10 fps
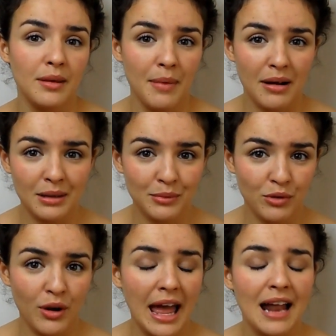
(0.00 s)
the Marilyn
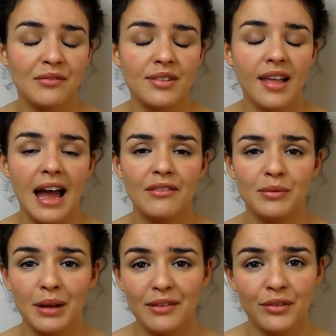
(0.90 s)
Monroe canvas that I
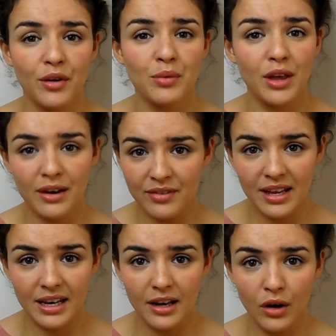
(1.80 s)
have in my living room that you'll have
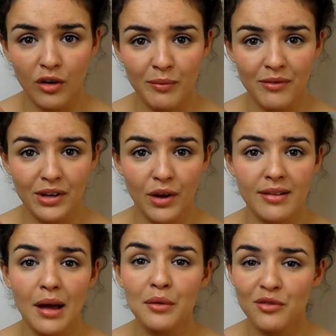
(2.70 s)
seen in a lot of my
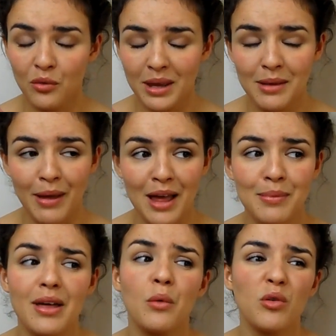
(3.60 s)
videos that was from
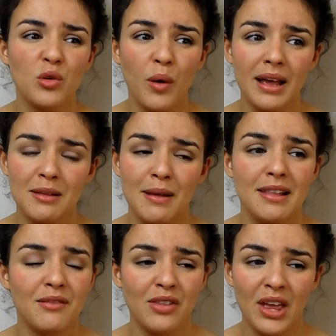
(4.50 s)
eBay but that was quite
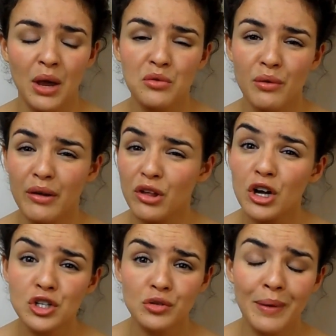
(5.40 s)
expensive I think it was around
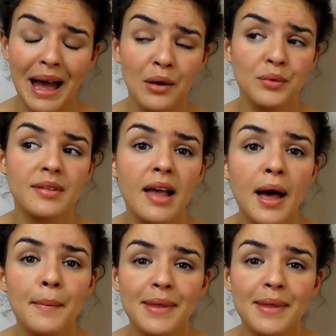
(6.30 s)
a hundred pounds